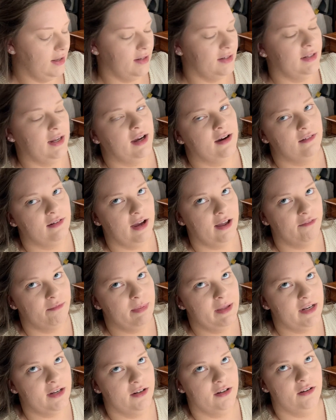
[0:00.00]
Now, I've
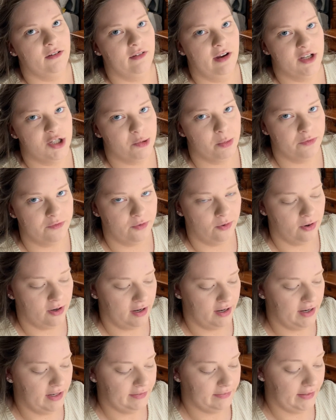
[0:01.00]
been in a rush
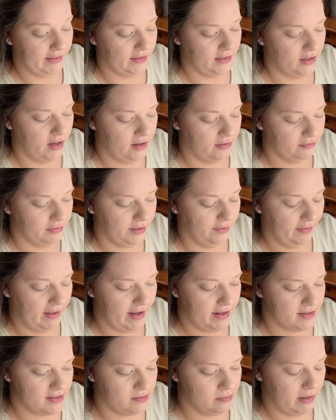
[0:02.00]
before and like not
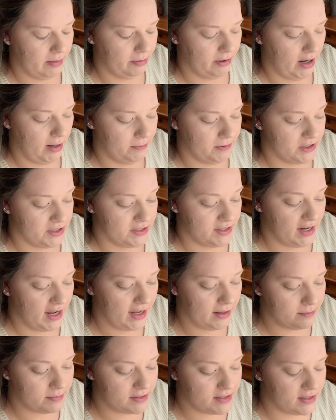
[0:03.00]
realized my proper
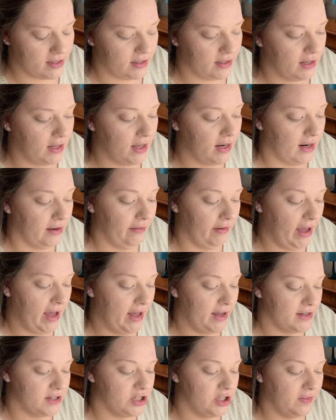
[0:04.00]
steps, and I
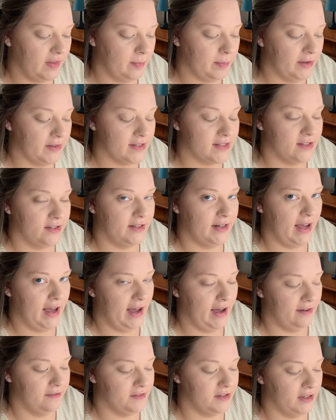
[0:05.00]
actually put this on
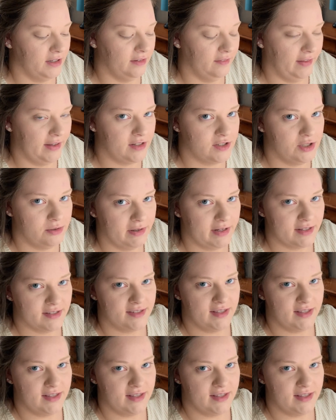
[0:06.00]
after like doing